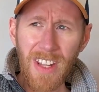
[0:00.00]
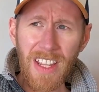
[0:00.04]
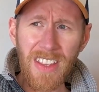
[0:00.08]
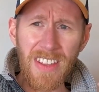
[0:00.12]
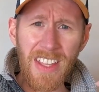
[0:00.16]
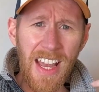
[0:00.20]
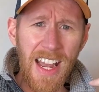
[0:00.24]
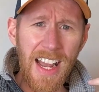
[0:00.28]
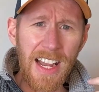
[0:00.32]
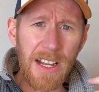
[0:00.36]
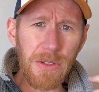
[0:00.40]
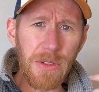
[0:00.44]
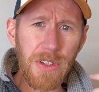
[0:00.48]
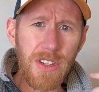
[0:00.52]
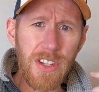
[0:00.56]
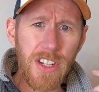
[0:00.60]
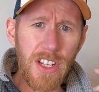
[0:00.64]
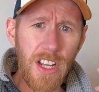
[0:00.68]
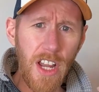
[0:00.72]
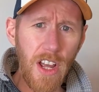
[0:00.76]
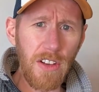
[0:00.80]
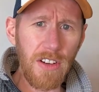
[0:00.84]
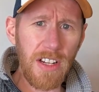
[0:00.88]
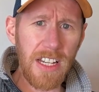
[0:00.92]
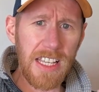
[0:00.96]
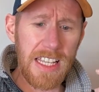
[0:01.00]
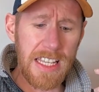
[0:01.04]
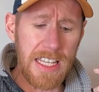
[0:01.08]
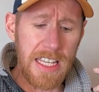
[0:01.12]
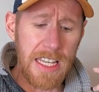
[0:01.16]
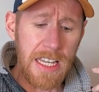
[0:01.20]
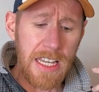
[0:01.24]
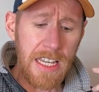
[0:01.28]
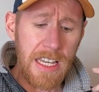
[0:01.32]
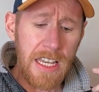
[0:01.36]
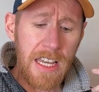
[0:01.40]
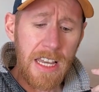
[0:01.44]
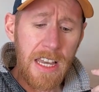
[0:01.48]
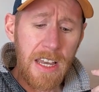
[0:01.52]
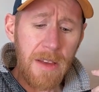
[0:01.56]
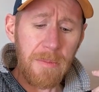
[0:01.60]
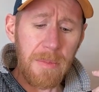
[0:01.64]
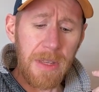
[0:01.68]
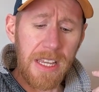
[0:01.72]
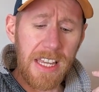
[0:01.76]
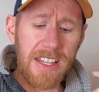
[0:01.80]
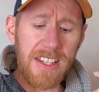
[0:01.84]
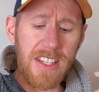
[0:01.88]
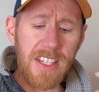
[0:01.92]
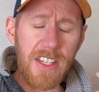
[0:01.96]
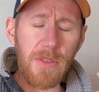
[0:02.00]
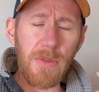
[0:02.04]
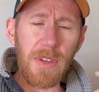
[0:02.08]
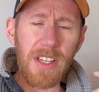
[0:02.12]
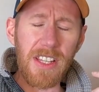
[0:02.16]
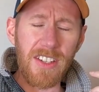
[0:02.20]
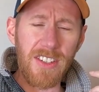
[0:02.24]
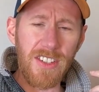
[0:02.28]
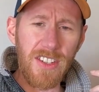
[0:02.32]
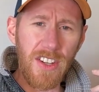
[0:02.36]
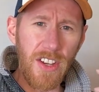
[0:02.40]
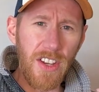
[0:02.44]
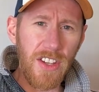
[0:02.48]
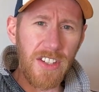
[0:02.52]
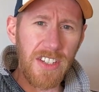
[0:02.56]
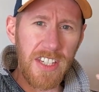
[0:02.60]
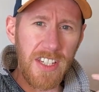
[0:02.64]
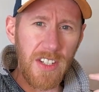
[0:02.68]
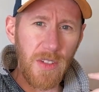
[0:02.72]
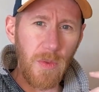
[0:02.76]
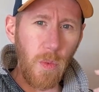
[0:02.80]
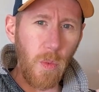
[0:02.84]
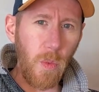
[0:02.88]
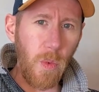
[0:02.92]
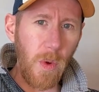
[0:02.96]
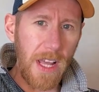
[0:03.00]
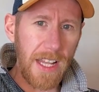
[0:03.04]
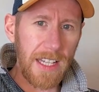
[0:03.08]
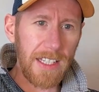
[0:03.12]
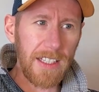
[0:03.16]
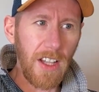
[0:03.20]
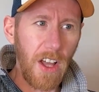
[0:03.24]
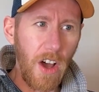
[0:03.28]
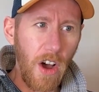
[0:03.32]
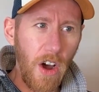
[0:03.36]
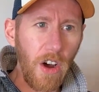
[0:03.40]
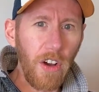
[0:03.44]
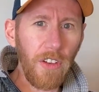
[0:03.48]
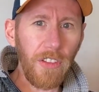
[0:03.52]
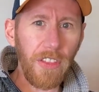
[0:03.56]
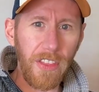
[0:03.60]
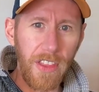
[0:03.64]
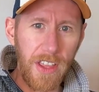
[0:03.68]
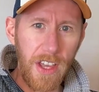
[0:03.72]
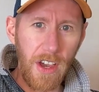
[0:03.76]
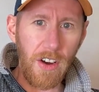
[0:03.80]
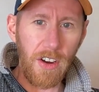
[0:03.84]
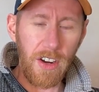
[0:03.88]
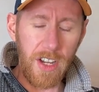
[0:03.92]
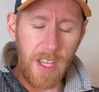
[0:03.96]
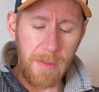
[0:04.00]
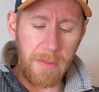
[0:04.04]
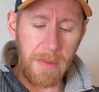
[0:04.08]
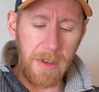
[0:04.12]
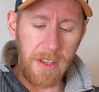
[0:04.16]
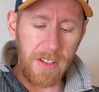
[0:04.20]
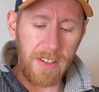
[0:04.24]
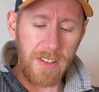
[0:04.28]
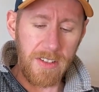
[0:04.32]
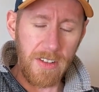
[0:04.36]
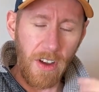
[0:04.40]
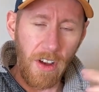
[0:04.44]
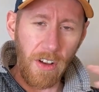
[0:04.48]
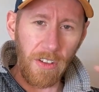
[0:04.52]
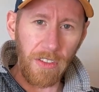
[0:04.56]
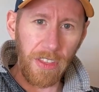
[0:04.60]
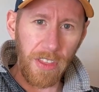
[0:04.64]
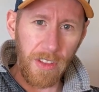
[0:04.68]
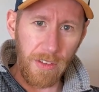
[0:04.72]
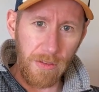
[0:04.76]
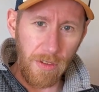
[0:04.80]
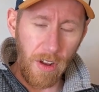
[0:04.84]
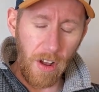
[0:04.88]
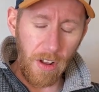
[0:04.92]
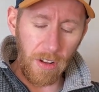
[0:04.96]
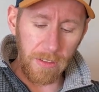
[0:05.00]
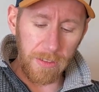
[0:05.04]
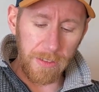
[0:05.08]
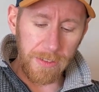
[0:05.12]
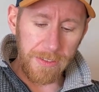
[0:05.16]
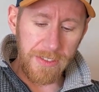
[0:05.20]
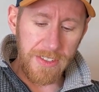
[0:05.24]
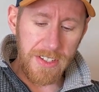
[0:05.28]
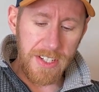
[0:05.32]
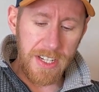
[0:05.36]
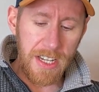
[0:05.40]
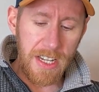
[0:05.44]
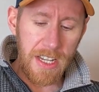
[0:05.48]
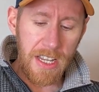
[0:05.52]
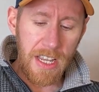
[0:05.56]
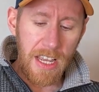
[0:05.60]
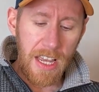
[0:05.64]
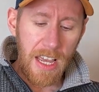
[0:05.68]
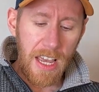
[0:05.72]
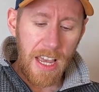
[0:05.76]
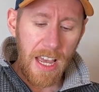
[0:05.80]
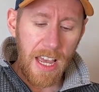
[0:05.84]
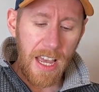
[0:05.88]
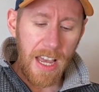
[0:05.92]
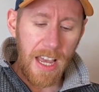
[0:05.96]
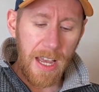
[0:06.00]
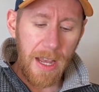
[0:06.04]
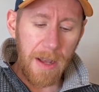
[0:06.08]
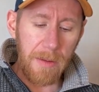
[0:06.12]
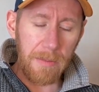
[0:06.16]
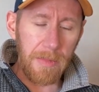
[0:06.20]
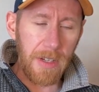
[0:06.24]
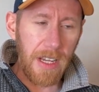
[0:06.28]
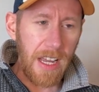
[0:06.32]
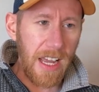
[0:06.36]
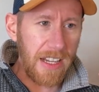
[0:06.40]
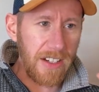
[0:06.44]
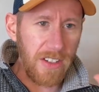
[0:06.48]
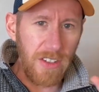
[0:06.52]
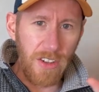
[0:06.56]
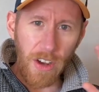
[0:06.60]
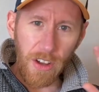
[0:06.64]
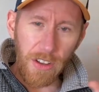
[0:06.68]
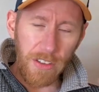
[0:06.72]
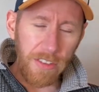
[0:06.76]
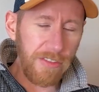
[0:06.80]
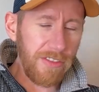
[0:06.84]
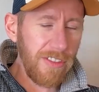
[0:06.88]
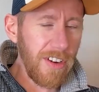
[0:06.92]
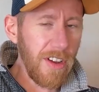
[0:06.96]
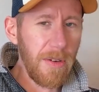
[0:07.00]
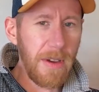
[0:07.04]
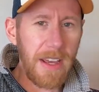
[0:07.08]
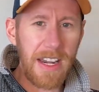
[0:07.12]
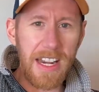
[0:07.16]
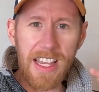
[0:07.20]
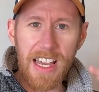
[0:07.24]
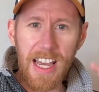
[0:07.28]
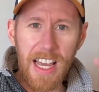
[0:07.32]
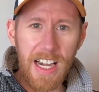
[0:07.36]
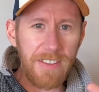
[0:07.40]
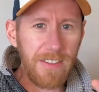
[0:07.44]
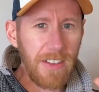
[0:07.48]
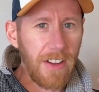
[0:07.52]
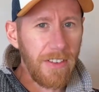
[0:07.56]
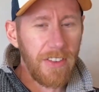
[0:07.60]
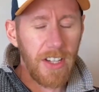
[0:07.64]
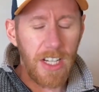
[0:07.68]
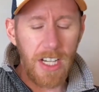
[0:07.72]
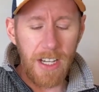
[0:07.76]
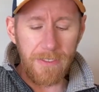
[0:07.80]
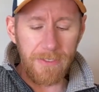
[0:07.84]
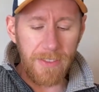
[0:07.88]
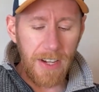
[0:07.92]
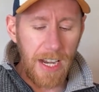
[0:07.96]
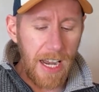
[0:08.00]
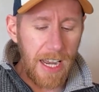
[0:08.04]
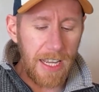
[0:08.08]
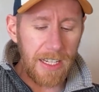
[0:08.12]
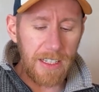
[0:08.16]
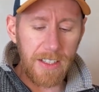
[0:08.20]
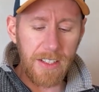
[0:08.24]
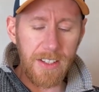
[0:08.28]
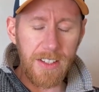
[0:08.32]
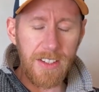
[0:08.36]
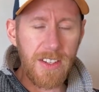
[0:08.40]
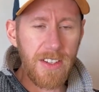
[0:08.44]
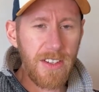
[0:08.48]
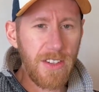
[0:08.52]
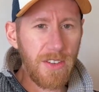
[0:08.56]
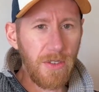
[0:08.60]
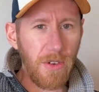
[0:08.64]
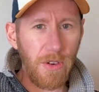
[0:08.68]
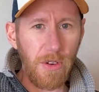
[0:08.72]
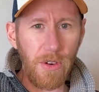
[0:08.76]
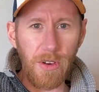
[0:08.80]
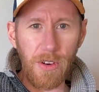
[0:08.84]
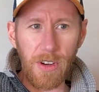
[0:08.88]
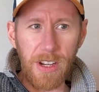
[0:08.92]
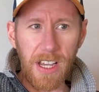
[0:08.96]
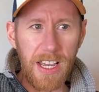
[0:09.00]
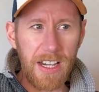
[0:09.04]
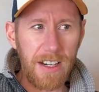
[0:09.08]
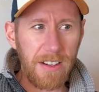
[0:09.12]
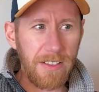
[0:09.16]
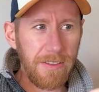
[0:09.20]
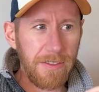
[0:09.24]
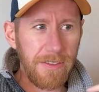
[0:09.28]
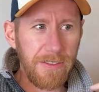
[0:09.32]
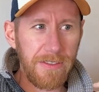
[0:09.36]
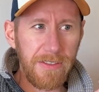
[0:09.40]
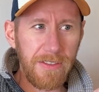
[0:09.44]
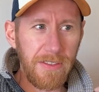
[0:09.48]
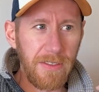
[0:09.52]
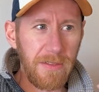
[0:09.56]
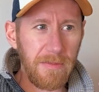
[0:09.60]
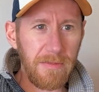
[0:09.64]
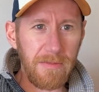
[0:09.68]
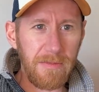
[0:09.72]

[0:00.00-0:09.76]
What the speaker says: The house slowly begins to exert its will on the occupants, on the Rolfes, and not through any kind of overt violence or kind of